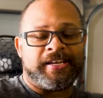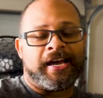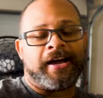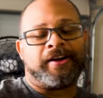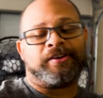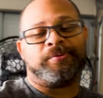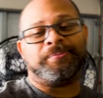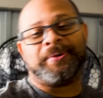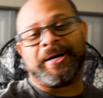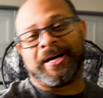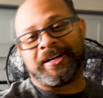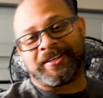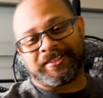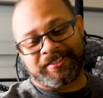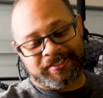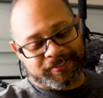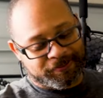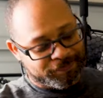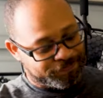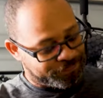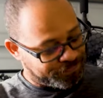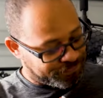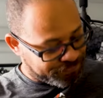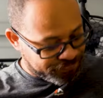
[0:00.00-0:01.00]
Tackle
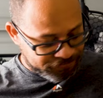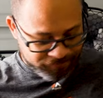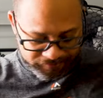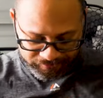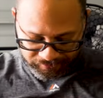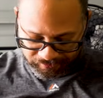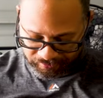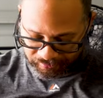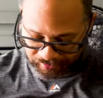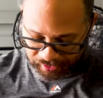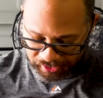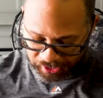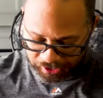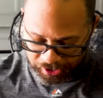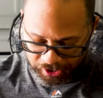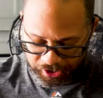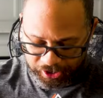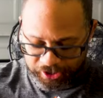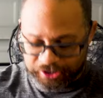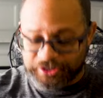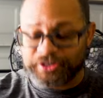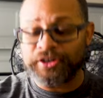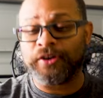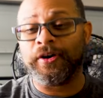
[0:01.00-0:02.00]
Box.
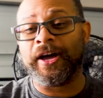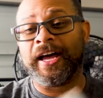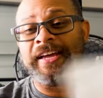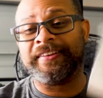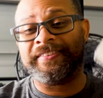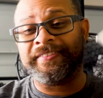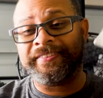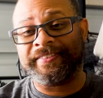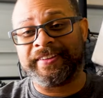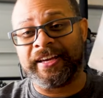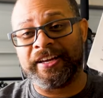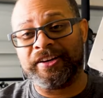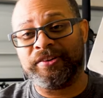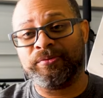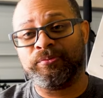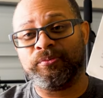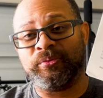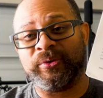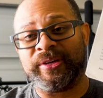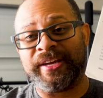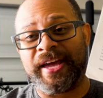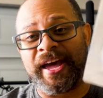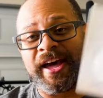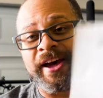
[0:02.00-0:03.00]
So as I
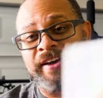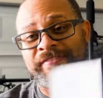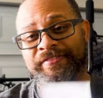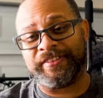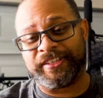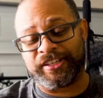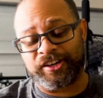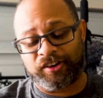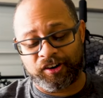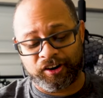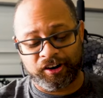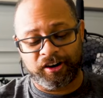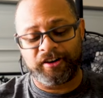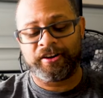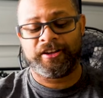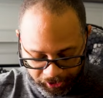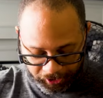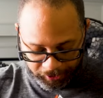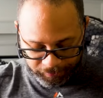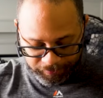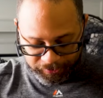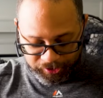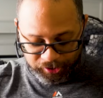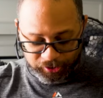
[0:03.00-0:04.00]
stated, we have the card.
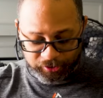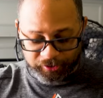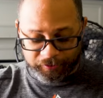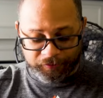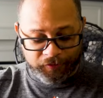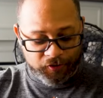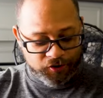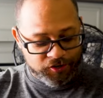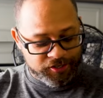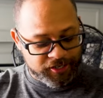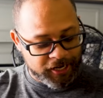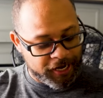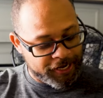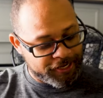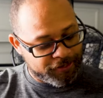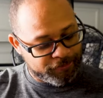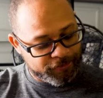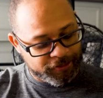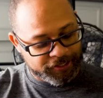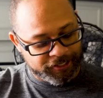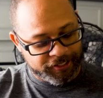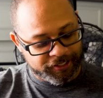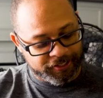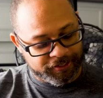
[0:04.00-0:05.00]
So the first
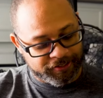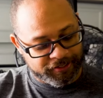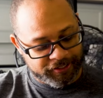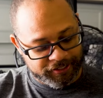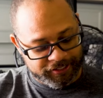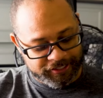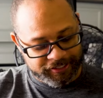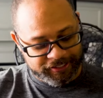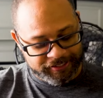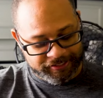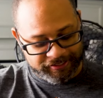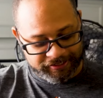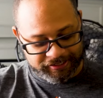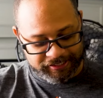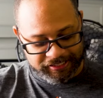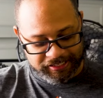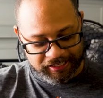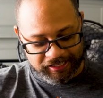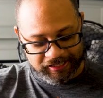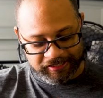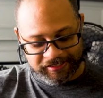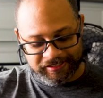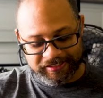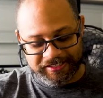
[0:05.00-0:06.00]
item in here is
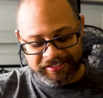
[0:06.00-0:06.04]
the